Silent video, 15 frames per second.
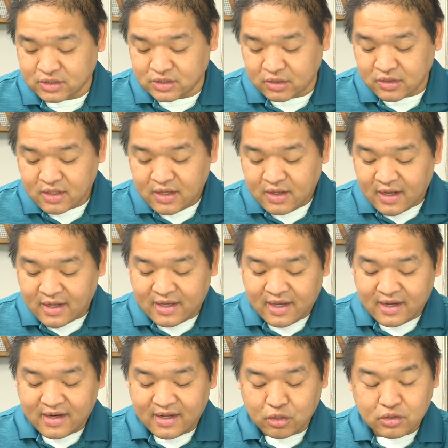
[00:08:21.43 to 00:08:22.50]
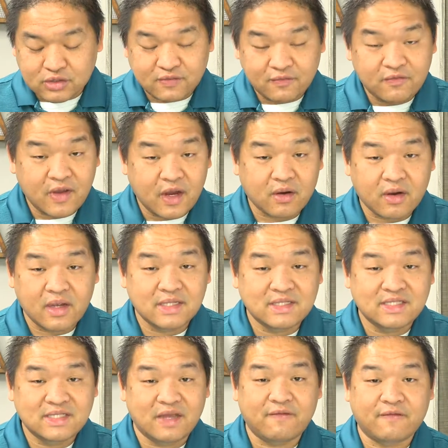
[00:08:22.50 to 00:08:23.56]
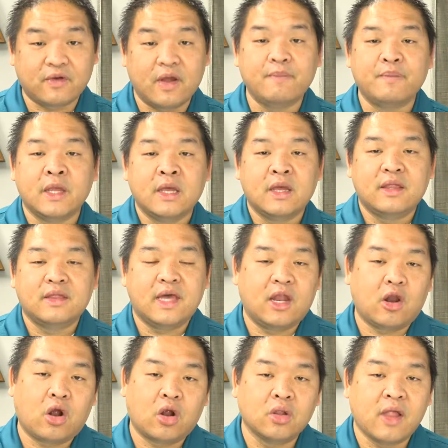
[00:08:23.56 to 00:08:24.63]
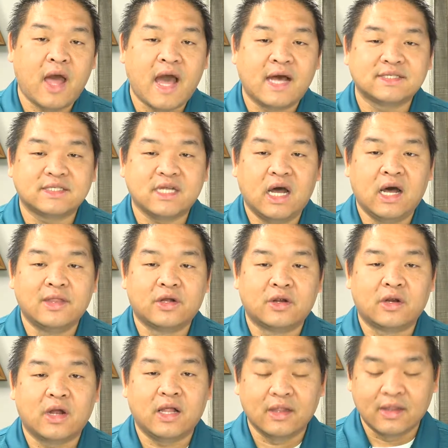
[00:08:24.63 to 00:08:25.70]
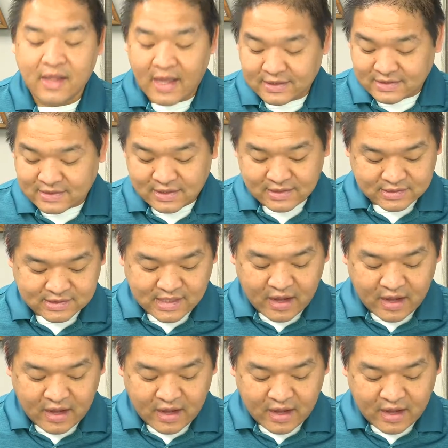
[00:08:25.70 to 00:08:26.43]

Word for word: So again, it looks very different than our last other lessons.